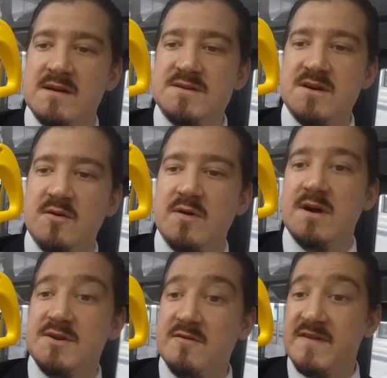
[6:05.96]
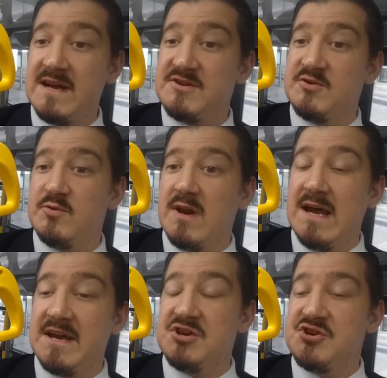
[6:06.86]
So don't forget to
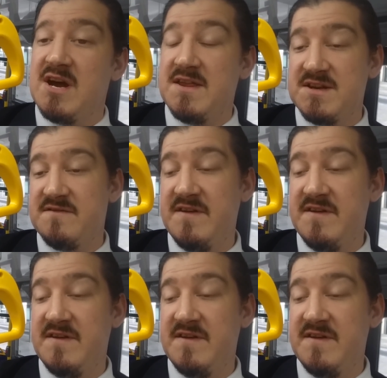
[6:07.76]
like and share this